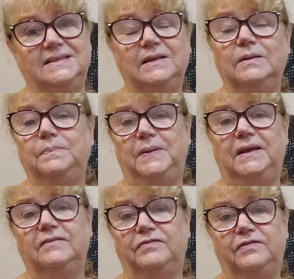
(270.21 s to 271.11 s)
Little
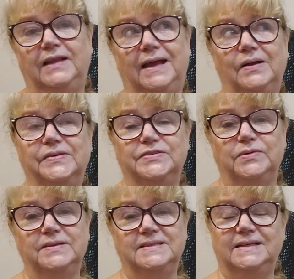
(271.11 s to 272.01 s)
pink flowers,
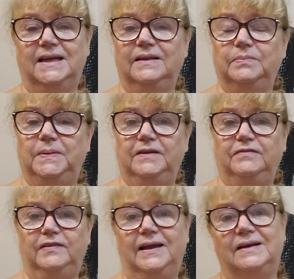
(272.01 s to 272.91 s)
rosy colored
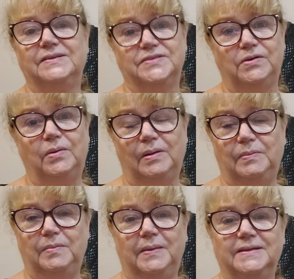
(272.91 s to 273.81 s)
pink flowers grow
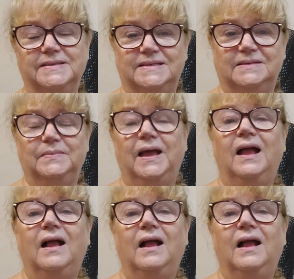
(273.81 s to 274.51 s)
up amongst them.